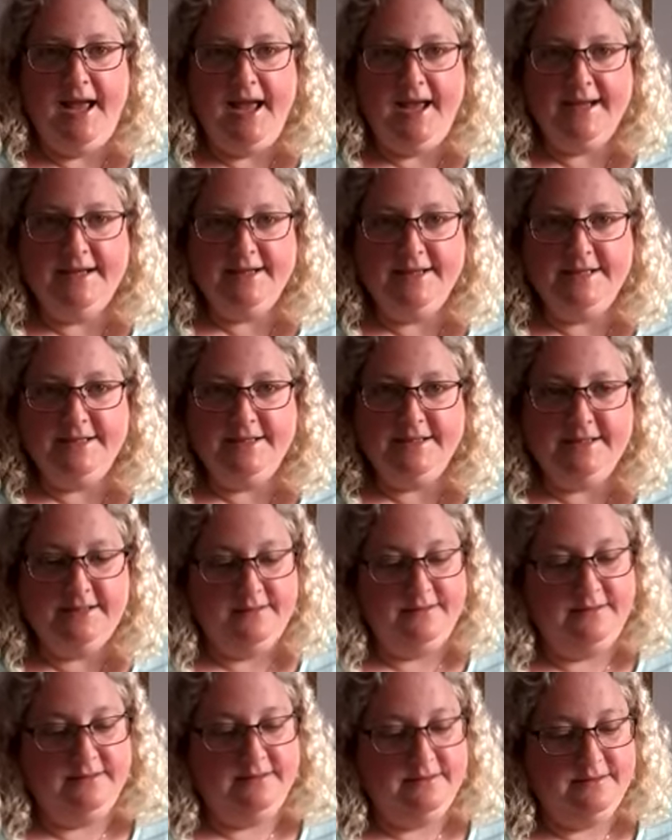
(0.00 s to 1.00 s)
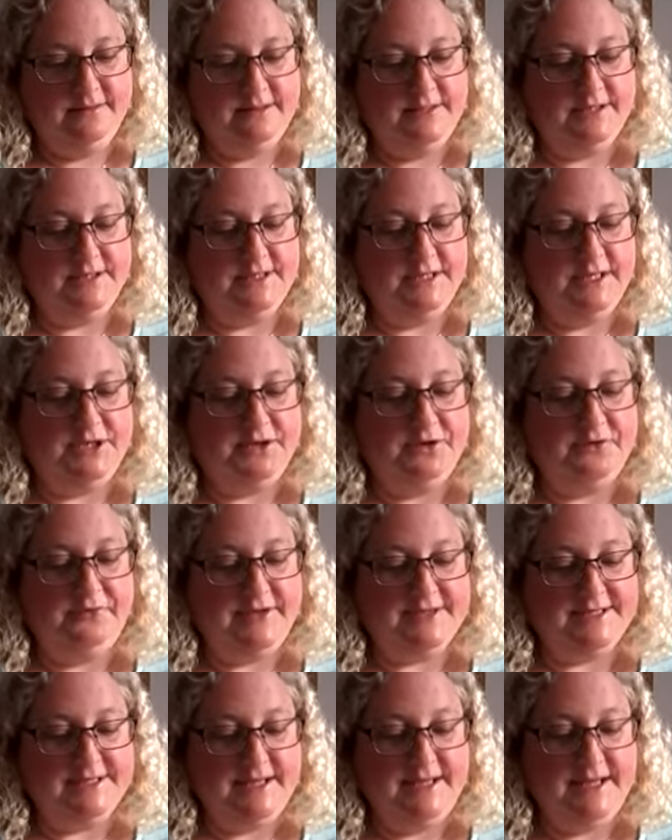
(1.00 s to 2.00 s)
"And," continued
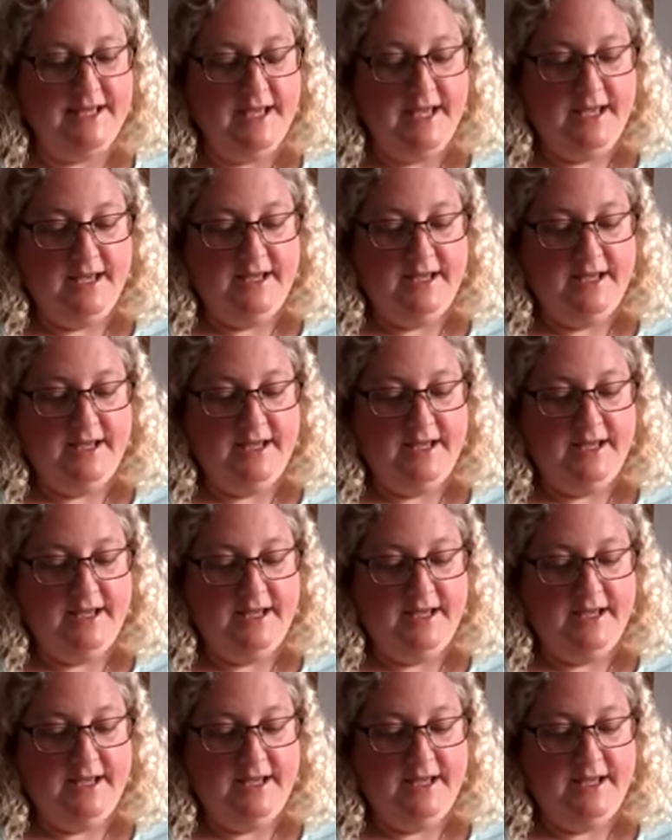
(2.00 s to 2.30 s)
Fuzzy,